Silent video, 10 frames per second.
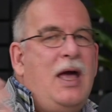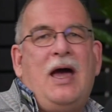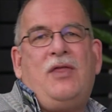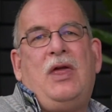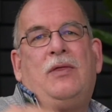
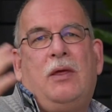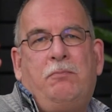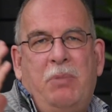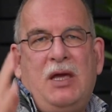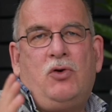I think the
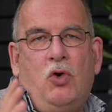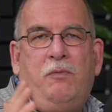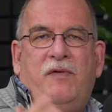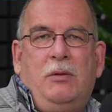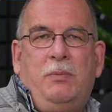big
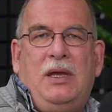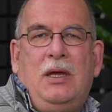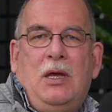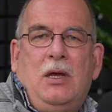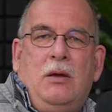group will be